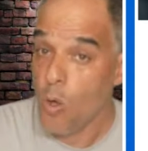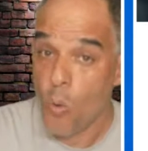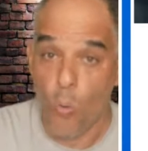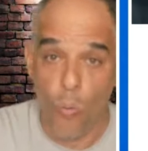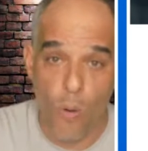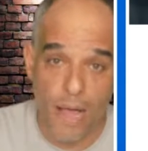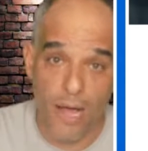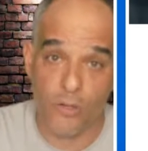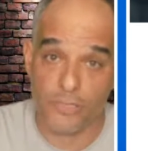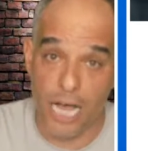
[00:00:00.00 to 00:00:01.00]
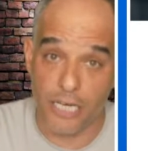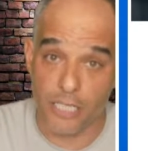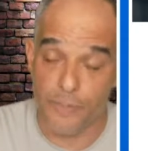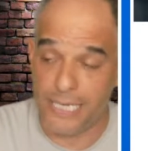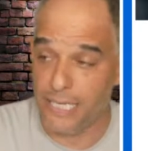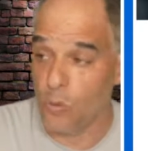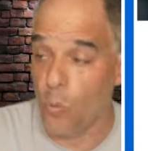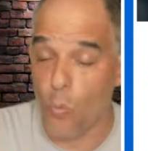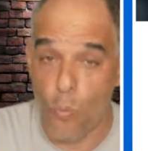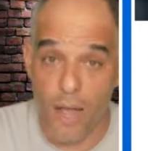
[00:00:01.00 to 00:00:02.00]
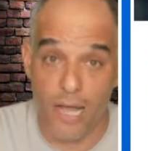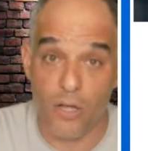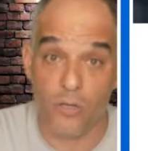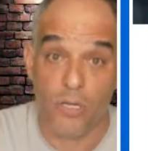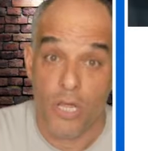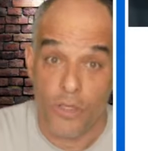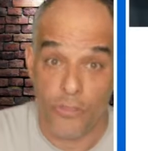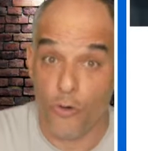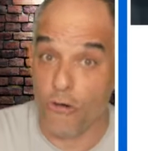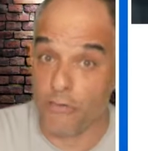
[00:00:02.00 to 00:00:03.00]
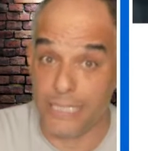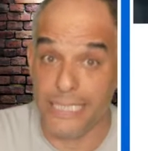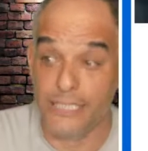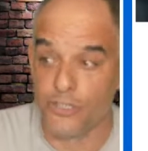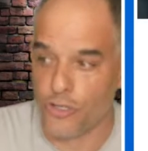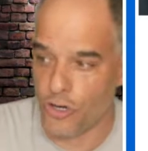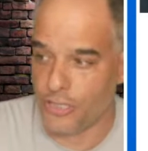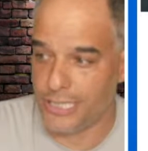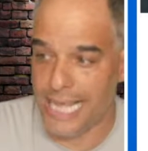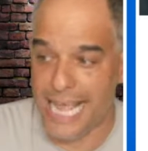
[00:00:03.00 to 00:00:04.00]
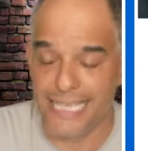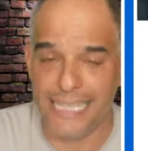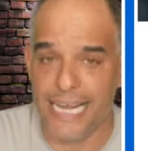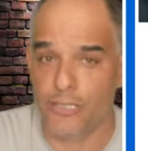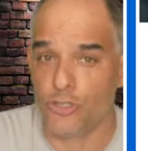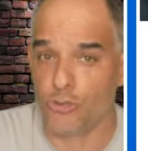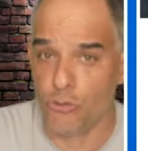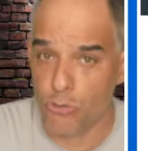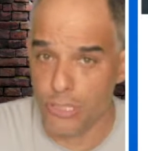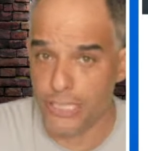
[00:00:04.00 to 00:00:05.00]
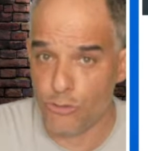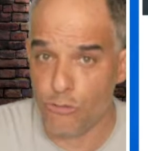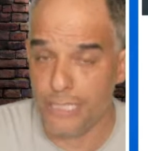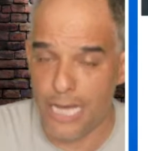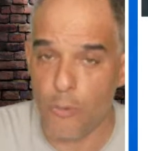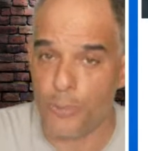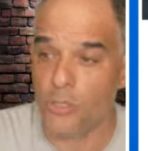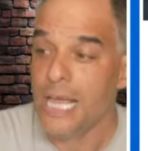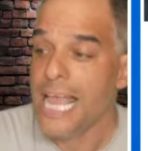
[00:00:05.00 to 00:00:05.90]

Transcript: well documented, well thoroughly searched, and they truly help you.